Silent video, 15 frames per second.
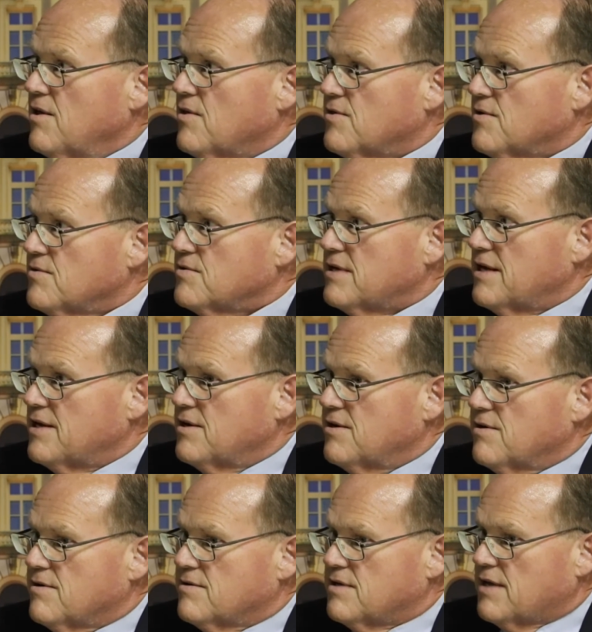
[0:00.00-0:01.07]
13
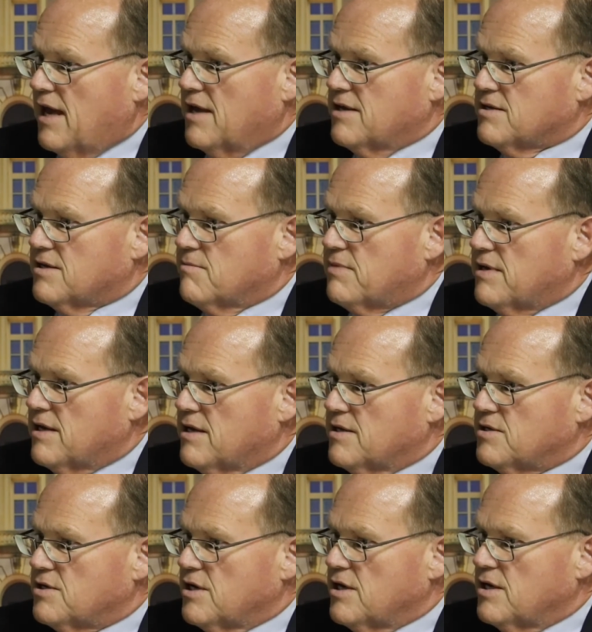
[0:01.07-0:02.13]
years as an appellate
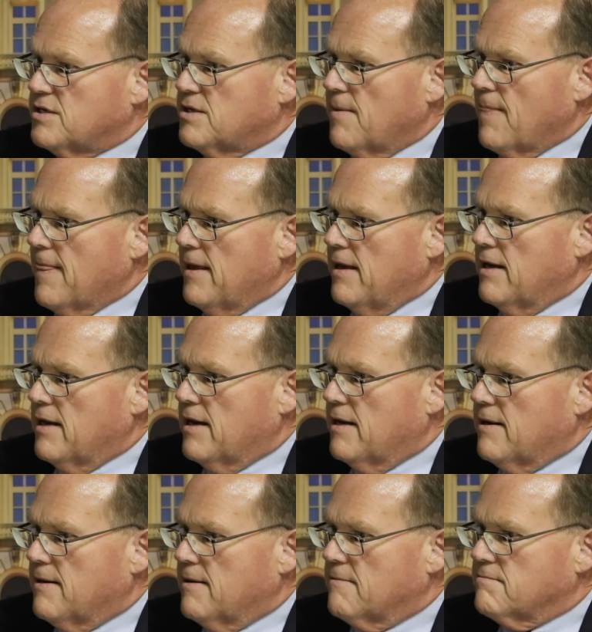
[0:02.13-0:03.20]
judge.
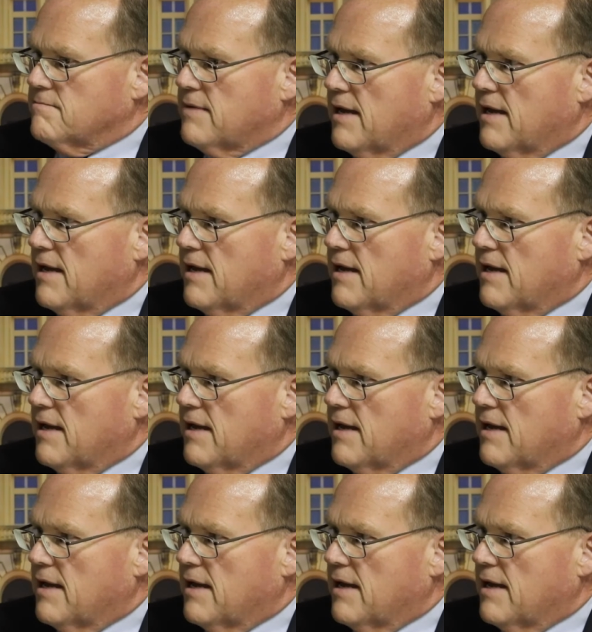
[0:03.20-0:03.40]
Wow.